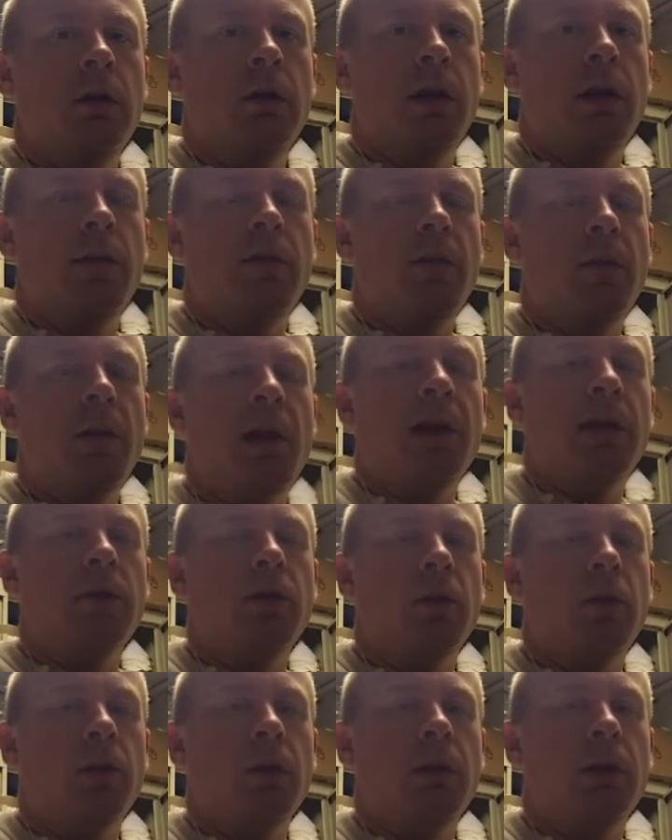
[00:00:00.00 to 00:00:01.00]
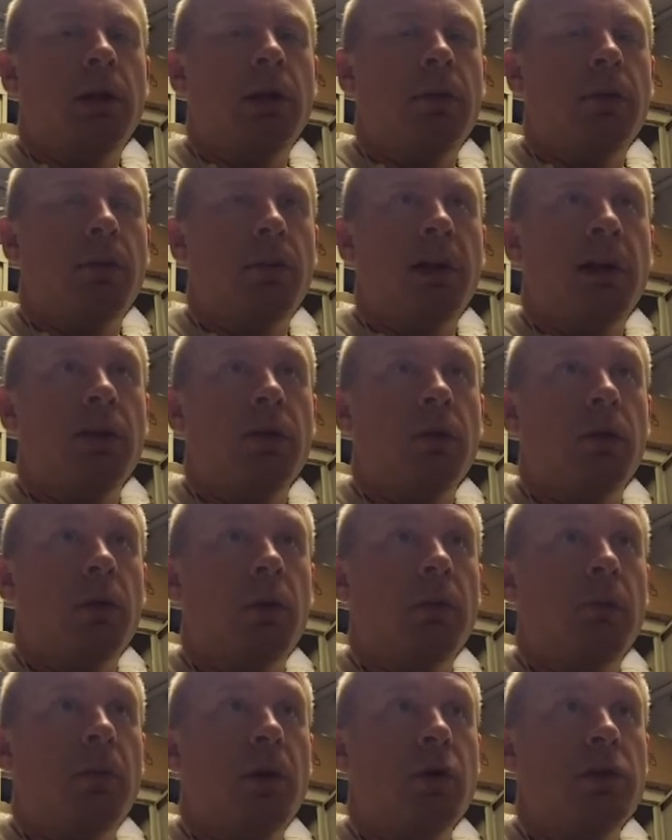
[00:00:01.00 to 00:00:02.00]
have a man door, keep a man
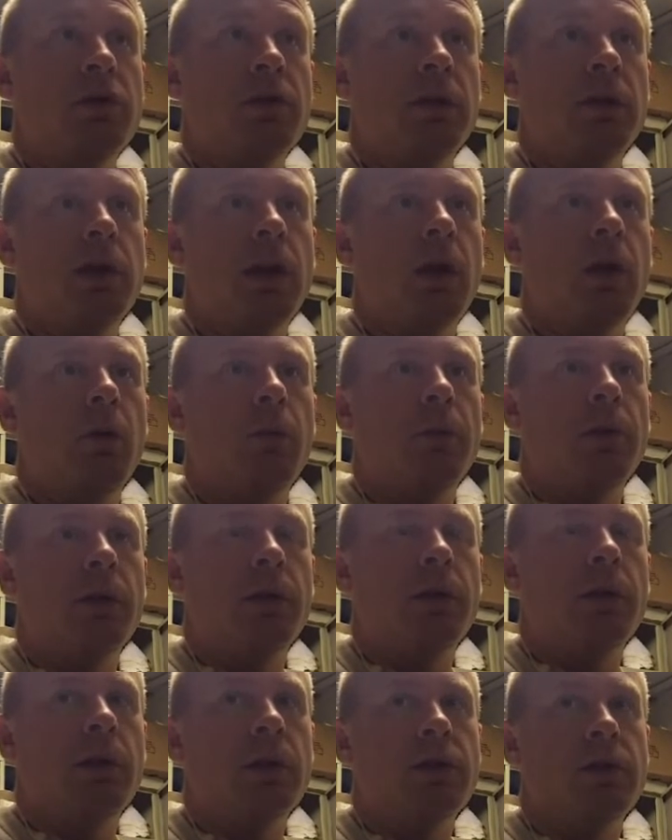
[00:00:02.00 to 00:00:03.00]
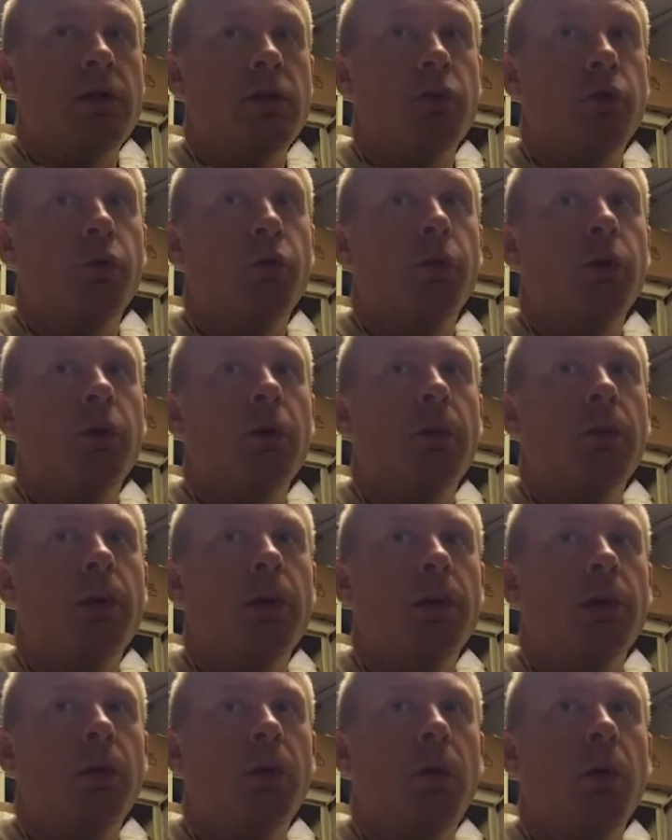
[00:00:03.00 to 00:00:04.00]
door mostly open unless it's real
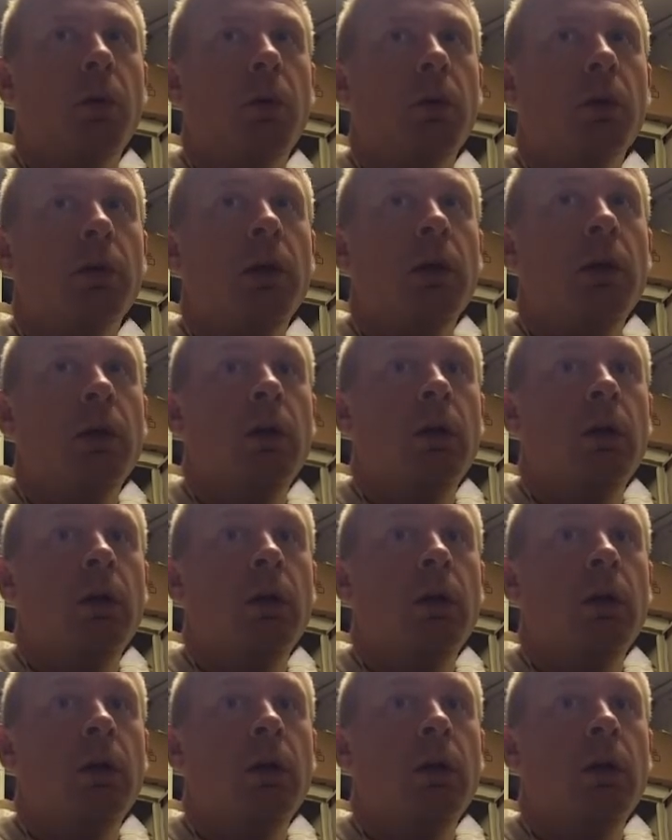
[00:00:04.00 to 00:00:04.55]
bitter cold,